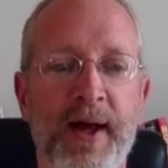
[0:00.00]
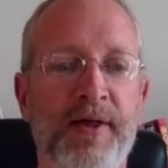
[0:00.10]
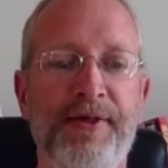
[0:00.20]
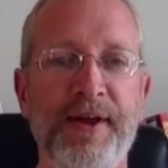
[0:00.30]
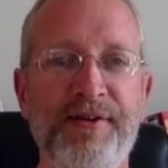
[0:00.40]

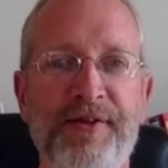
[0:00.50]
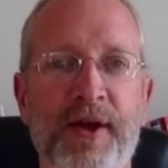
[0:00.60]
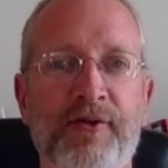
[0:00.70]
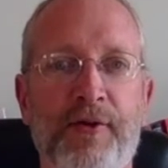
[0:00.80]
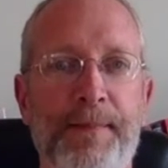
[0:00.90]
these
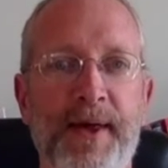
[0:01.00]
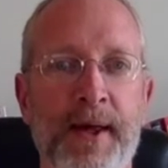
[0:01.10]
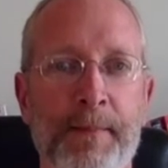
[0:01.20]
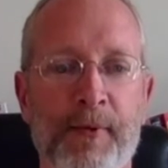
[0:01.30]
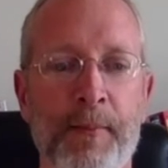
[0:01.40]
things are
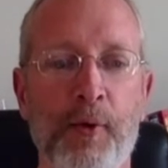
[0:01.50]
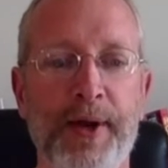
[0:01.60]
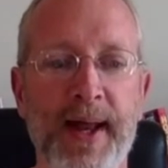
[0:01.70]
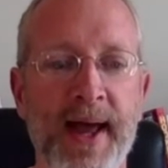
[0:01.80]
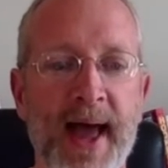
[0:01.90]
being
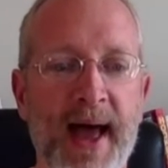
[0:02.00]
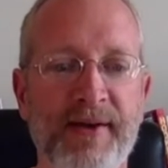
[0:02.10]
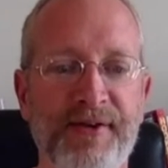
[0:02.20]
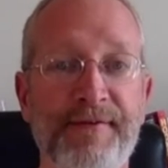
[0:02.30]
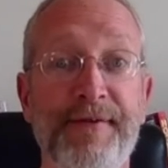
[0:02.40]
promoted
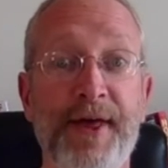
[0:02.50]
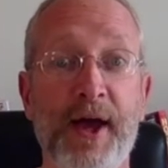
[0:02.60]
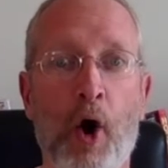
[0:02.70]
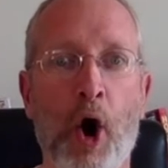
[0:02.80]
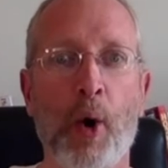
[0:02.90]
as if they
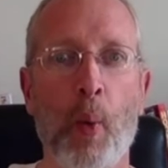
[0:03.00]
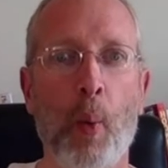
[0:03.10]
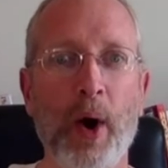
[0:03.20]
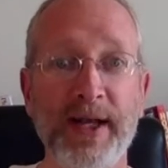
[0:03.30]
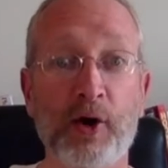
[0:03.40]
are
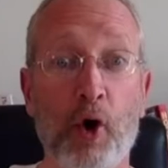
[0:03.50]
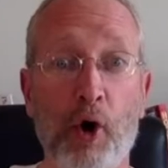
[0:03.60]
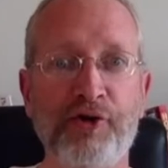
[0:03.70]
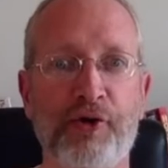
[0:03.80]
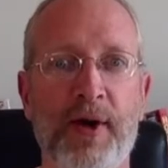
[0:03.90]
white
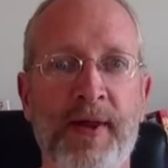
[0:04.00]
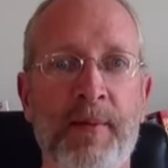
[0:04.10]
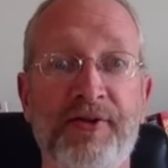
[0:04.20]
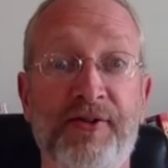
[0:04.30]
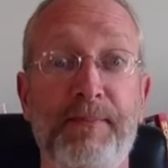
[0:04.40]
culture and they
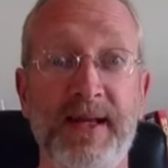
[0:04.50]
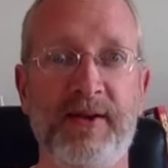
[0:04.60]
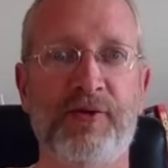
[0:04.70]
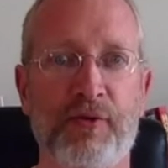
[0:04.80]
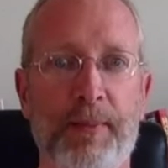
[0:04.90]
must be
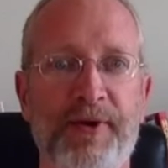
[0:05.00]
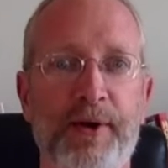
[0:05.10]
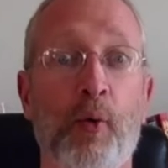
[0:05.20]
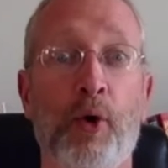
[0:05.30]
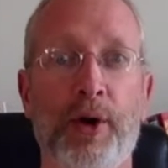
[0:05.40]

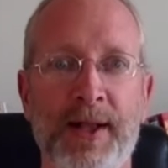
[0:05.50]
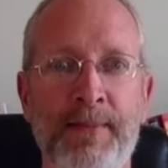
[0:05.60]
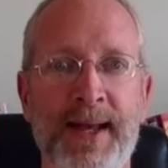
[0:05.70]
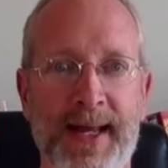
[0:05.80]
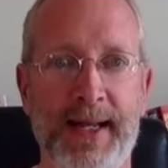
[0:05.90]
disrupted or
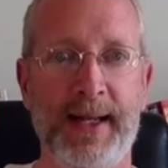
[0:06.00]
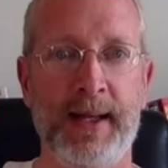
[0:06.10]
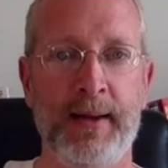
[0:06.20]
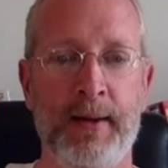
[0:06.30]
eliminated.